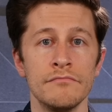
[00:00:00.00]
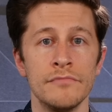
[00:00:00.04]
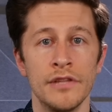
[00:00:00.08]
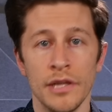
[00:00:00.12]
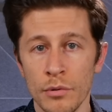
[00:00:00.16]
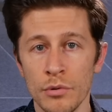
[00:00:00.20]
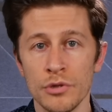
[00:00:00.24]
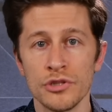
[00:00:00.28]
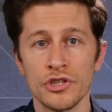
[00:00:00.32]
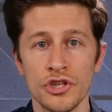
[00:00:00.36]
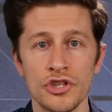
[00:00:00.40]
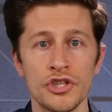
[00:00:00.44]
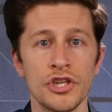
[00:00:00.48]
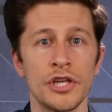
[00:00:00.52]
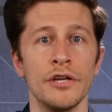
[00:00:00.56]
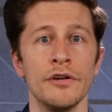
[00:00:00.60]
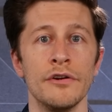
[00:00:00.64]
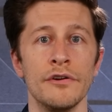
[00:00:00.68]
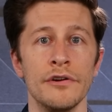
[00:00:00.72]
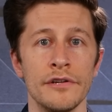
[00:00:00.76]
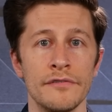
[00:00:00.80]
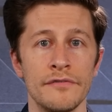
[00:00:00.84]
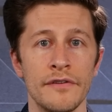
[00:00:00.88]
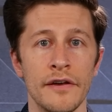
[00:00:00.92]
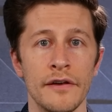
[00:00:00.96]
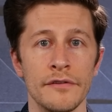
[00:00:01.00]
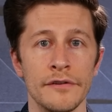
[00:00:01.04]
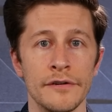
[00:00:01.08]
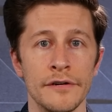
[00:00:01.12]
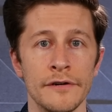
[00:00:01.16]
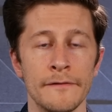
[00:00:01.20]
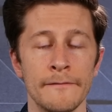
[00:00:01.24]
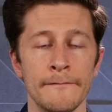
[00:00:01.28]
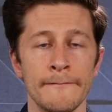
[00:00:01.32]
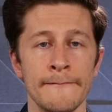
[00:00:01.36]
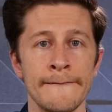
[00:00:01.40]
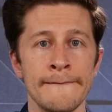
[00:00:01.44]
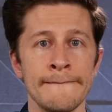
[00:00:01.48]
There was a security
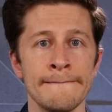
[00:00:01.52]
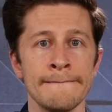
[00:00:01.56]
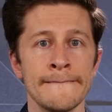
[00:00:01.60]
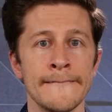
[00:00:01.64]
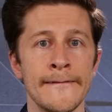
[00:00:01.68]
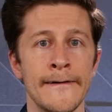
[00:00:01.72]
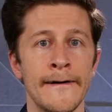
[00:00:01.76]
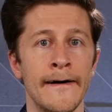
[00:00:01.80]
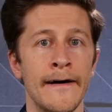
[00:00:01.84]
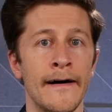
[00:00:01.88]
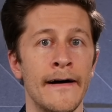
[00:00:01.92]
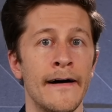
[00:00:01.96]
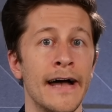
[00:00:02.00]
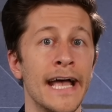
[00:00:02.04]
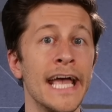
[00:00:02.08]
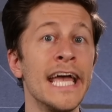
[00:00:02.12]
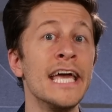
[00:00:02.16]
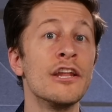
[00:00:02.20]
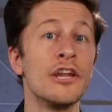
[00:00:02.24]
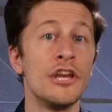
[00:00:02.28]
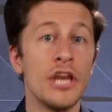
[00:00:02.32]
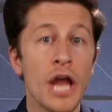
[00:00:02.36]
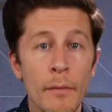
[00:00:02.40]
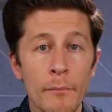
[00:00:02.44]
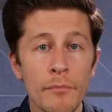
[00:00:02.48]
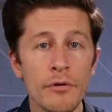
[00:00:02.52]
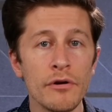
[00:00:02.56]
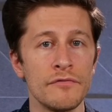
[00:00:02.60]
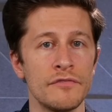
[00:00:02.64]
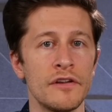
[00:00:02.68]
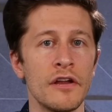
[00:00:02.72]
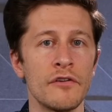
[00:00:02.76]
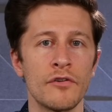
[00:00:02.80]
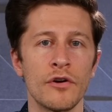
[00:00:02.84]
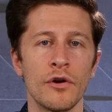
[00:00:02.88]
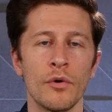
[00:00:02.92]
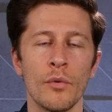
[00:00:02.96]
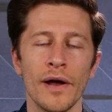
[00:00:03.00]
failure uh, in a number of
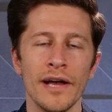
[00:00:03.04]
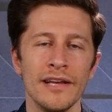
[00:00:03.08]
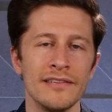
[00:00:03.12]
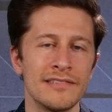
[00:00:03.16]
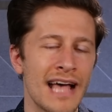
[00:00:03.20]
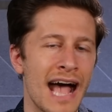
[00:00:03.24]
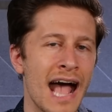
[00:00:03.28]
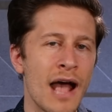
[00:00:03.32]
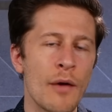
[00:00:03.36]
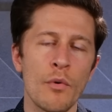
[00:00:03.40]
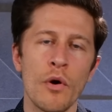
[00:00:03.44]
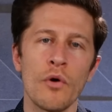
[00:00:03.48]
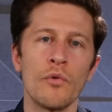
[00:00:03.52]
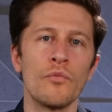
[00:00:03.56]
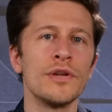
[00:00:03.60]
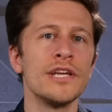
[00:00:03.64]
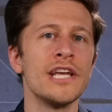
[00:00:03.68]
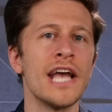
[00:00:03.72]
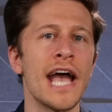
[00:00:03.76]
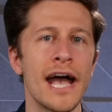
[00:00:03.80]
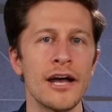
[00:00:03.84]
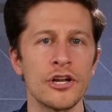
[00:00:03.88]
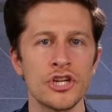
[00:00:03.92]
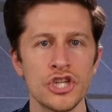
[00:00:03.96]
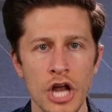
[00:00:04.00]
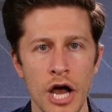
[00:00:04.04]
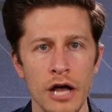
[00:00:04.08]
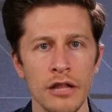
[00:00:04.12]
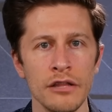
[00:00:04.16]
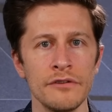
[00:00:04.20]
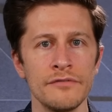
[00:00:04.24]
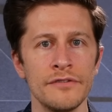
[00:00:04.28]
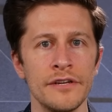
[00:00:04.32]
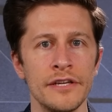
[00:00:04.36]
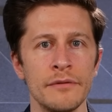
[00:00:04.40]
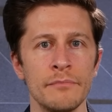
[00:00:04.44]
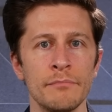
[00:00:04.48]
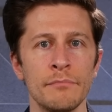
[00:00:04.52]
different ways. I won't rehash all
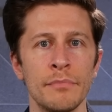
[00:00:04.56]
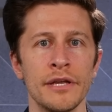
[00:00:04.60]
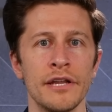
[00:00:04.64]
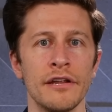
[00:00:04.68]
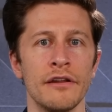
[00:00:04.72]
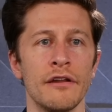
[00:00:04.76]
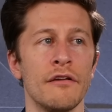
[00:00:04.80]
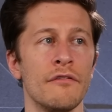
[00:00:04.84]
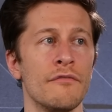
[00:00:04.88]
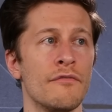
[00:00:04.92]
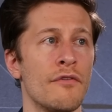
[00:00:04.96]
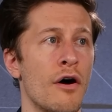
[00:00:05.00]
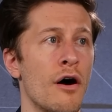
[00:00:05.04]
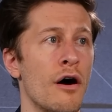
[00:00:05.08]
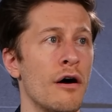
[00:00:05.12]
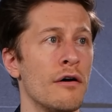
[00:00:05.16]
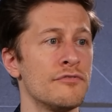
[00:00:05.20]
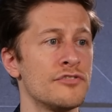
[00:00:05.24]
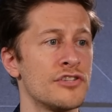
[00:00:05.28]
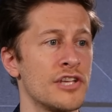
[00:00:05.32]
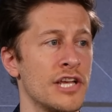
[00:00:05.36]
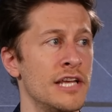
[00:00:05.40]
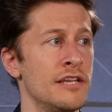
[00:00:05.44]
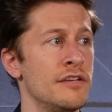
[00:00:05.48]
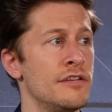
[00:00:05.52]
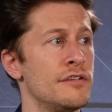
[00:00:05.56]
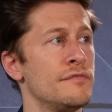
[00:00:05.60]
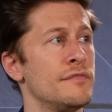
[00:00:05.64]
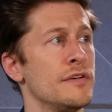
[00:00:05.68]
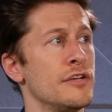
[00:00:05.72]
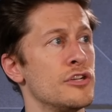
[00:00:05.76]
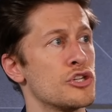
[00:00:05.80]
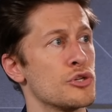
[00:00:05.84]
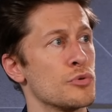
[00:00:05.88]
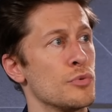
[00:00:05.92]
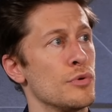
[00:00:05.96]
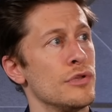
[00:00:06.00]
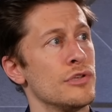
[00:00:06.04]
of it, but it involves
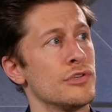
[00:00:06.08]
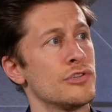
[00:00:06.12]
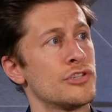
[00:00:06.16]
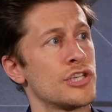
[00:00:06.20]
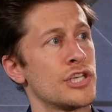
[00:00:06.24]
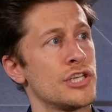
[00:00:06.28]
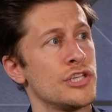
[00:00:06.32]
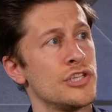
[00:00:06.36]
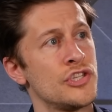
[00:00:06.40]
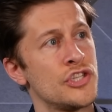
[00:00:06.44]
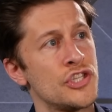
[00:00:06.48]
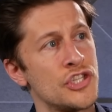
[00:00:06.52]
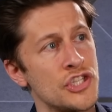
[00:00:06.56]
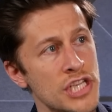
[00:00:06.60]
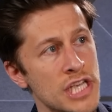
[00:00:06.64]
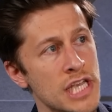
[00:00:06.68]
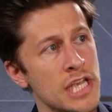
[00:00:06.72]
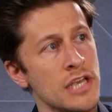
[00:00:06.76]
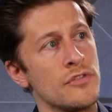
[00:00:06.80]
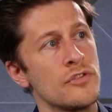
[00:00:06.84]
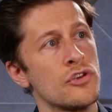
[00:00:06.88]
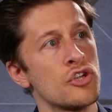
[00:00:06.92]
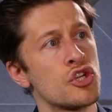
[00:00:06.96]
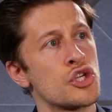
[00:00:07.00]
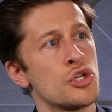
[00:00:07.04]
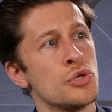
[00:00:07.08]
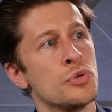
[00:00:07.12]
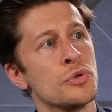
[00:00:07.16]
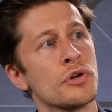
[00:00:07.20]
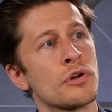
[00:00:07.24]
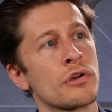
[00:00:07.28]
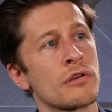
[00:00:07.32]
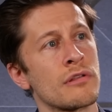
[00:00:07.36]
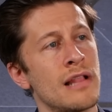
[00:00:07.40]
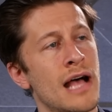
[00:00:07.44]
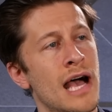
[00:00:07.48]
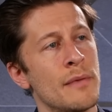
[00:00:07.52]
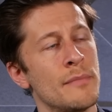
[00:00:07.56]
individuals seeing the
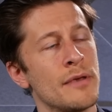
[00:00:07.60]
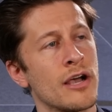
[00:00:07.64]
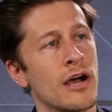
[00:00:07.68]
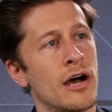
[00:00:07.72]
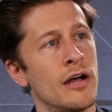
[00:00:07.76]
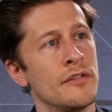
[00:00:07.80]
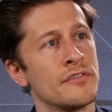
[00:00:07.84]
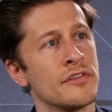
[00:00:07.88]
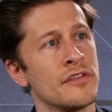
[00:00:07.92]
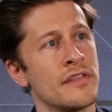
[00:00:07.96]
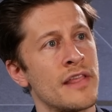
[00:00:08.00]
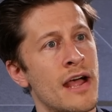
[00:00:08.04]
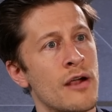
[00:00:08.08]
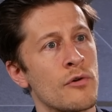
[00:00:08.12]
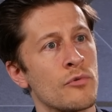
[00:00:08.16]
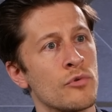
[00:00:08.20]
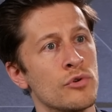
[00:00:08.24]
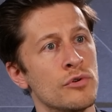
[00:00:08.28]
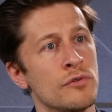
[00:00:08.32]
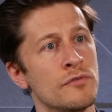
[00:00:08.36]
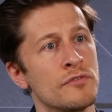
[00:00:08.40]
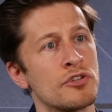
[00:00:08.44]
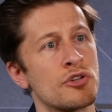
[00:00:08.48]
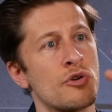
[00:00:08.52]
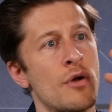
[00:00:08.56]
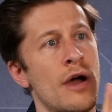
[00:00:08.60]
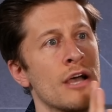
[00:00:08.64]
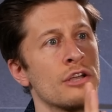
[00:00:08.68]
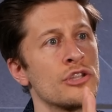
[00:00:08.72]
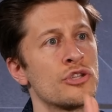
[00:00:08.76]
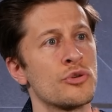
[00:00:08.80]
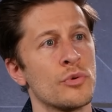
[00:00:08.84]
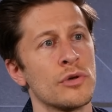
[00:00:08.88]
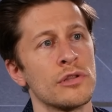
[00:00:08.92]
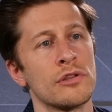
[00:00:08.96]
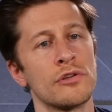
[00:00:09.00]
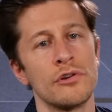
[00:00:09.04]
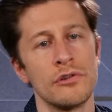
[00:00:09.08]
shooter climbing onto that roof, trying
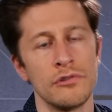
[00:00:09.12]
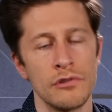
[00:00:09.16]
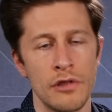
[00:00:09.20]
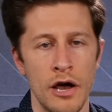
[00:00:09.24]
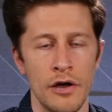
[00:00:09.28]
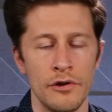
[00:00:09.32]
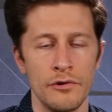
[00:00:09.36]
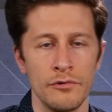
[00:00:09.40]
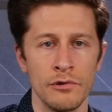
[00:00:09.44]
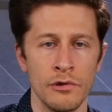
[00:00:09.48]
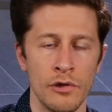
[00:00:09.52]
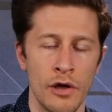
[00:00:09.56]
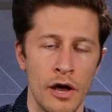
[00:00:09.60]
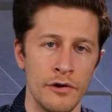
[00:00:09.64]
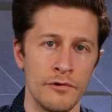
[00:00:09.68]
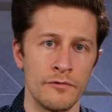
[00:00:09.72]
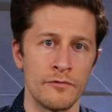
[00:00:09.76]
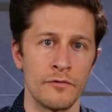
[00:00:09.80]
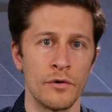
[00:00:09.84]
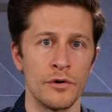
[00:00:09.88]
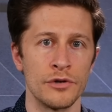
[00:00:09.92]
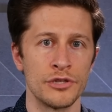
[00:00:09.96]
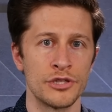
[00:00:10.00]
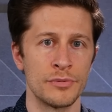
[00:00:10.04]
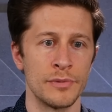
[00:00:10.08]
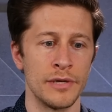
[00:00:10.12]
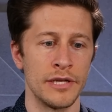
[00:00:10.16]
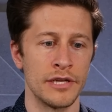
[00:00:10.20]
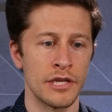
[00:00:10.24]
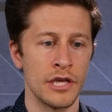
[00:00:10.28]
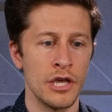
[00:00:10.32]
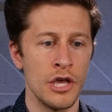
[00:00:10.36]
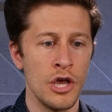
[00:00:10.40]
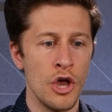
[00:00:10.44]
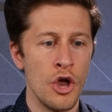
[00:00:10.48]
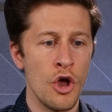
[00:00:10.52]
to alert law, law enforcement.